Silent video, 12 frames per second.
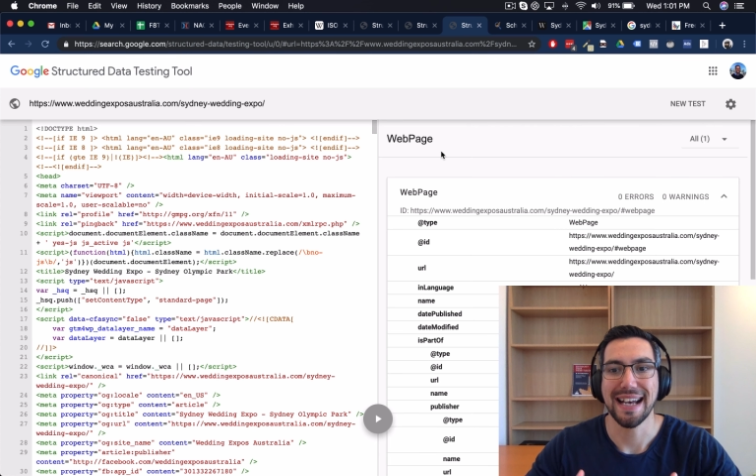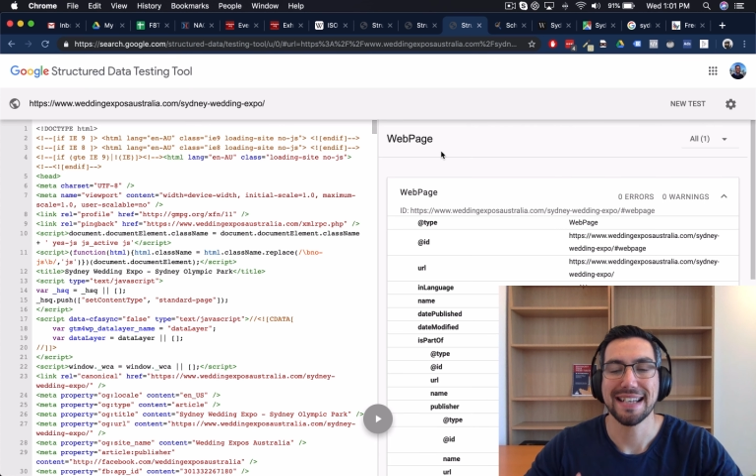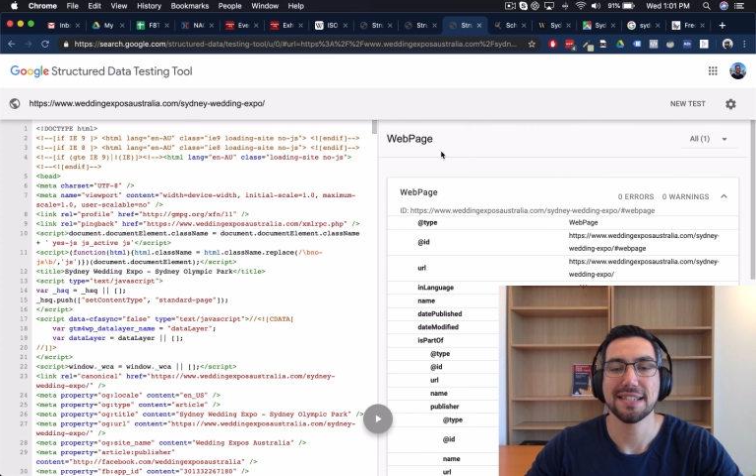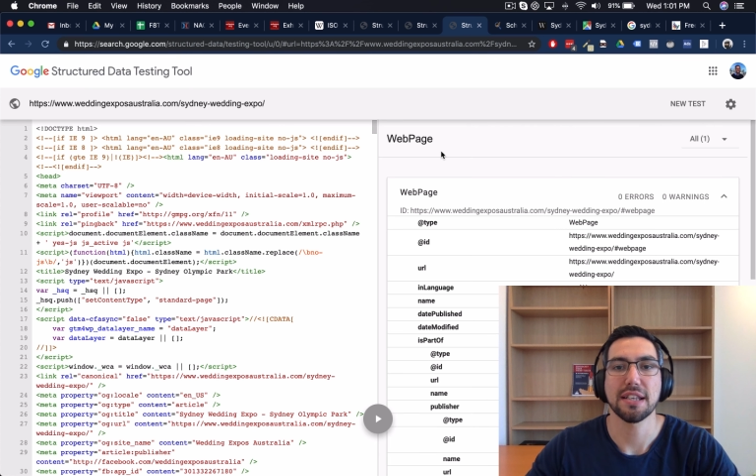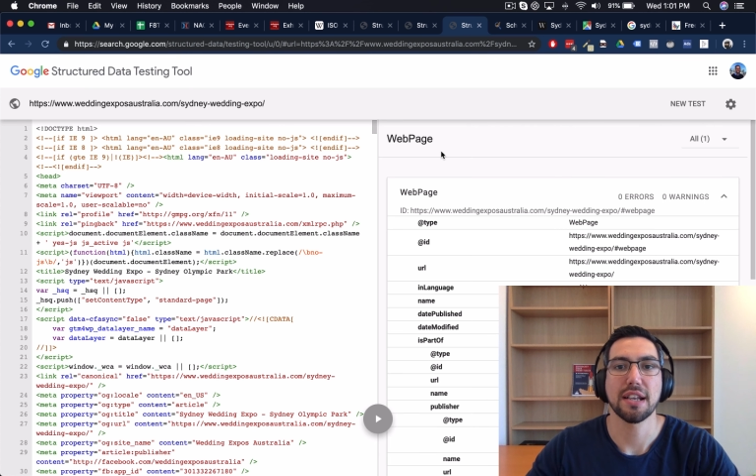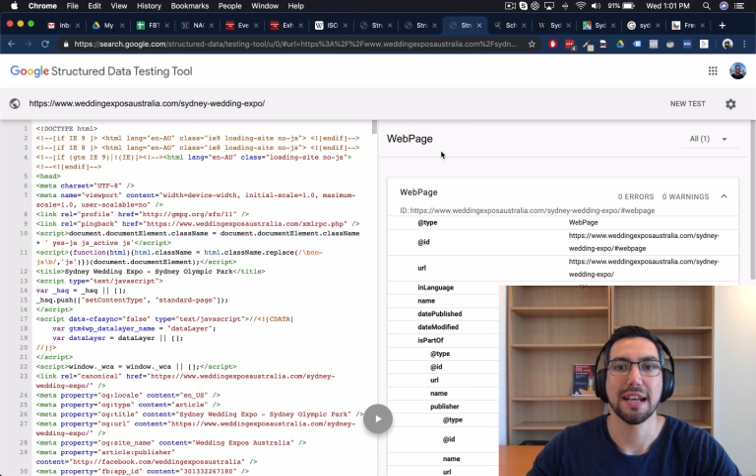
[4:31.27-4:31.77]

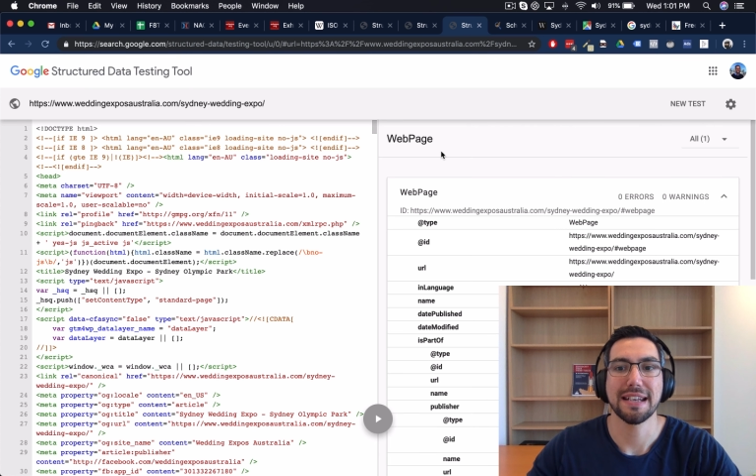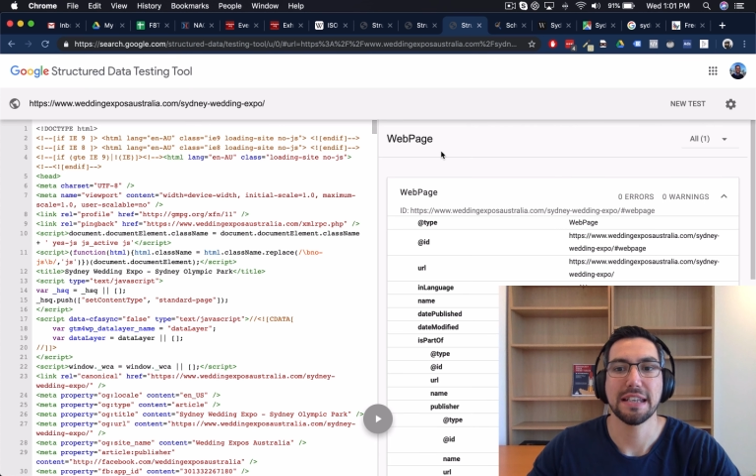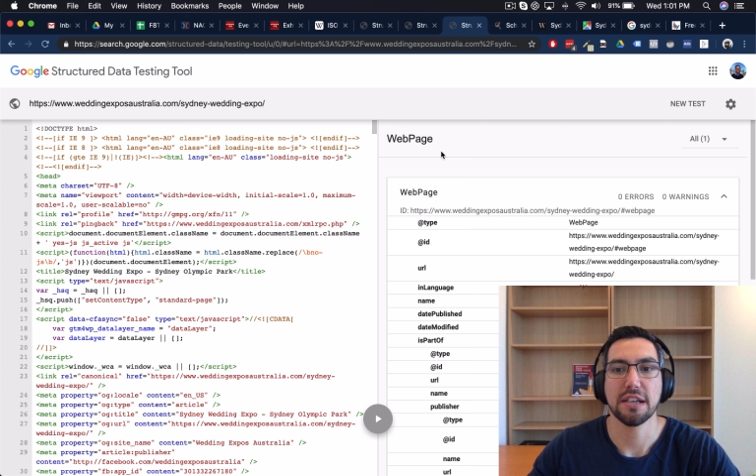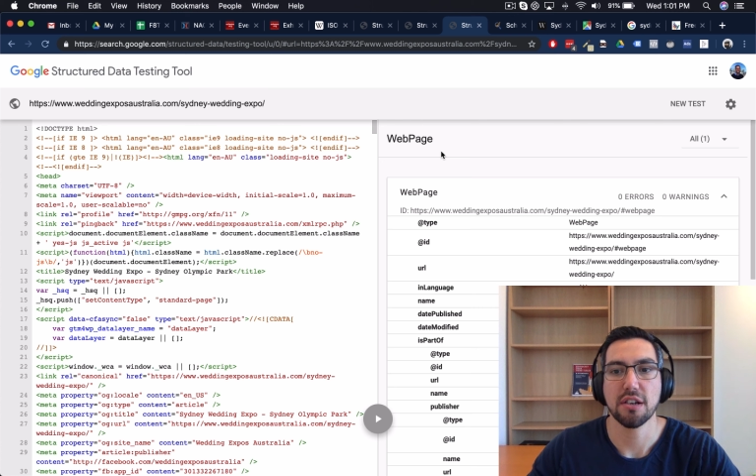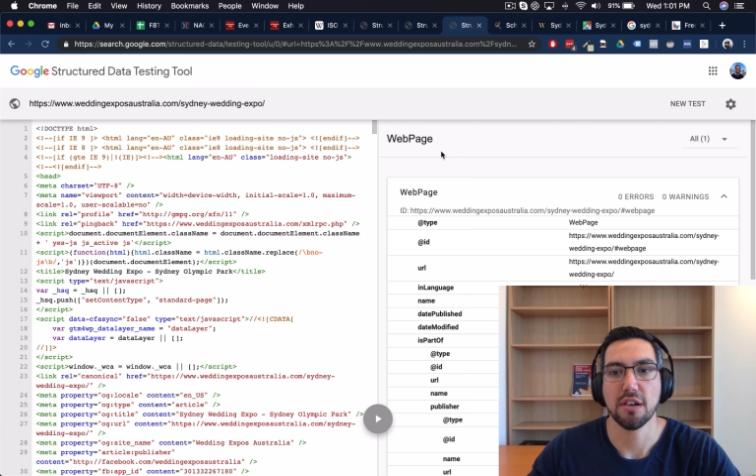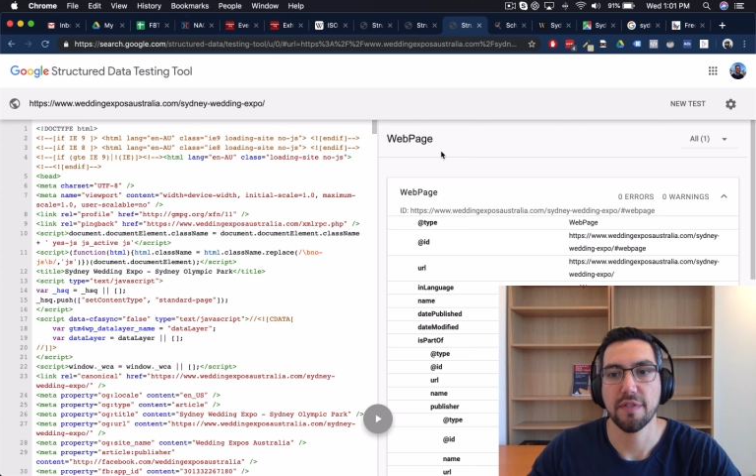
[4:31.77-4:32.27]
us an
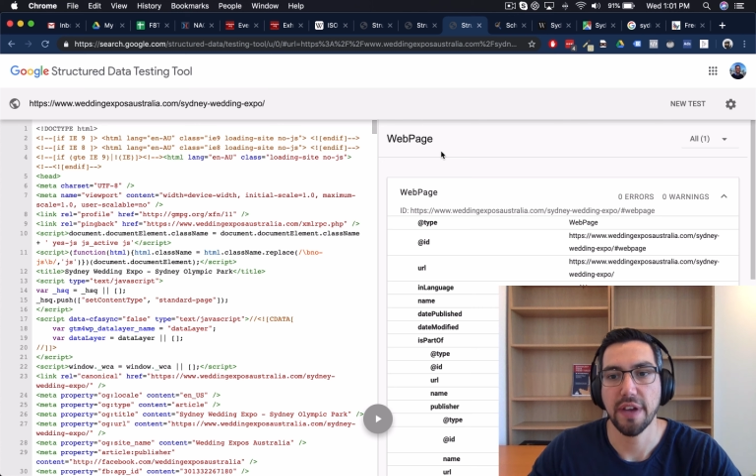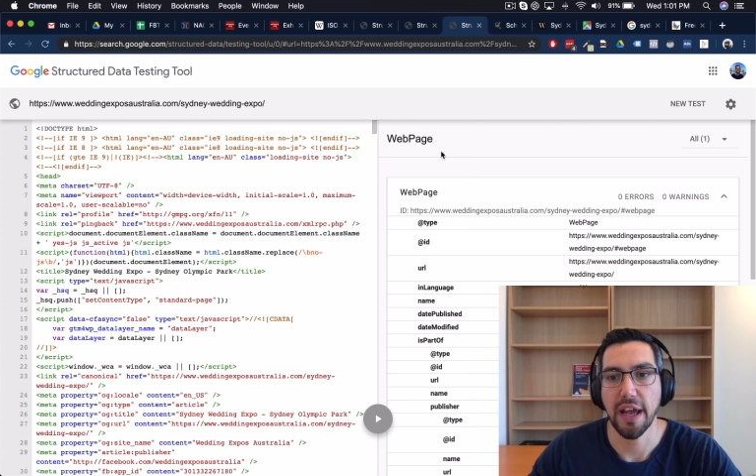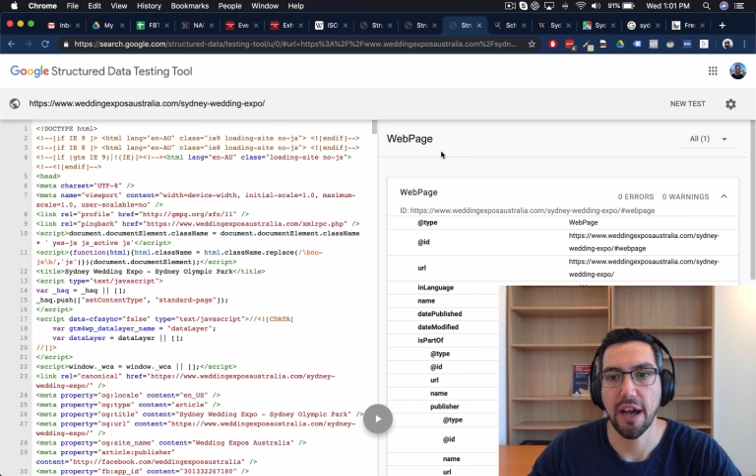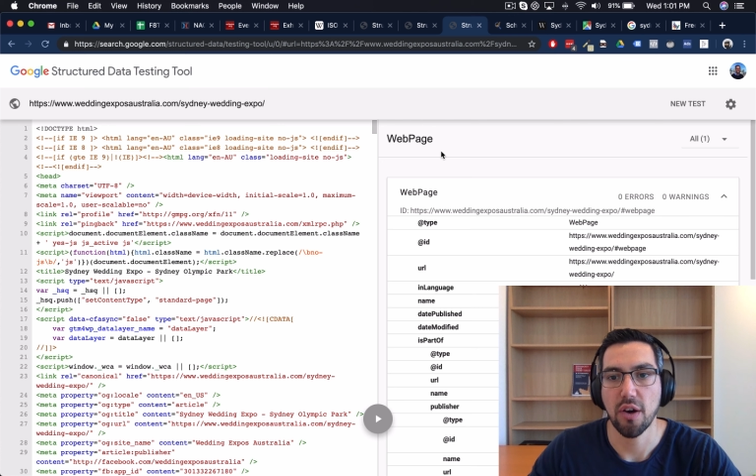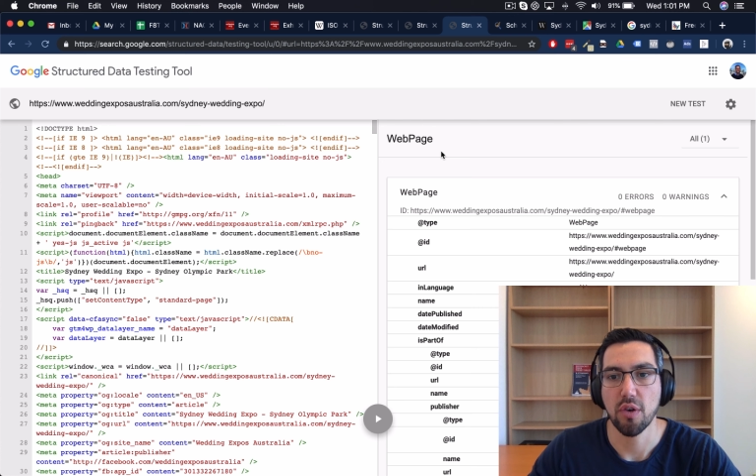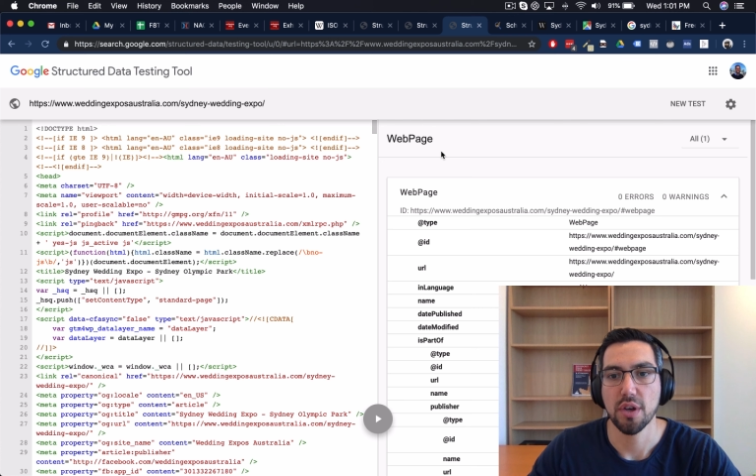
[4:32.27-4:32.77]
idea of
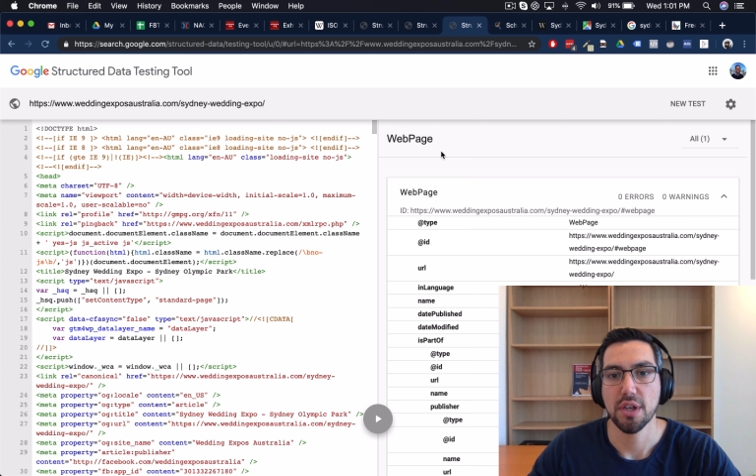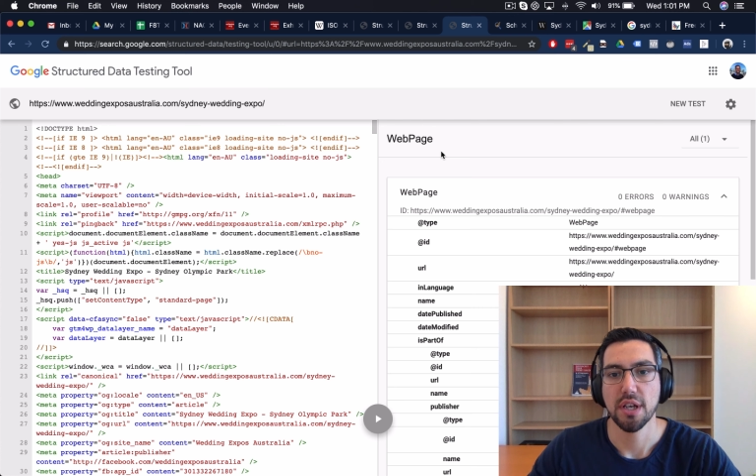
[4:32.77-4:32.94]
how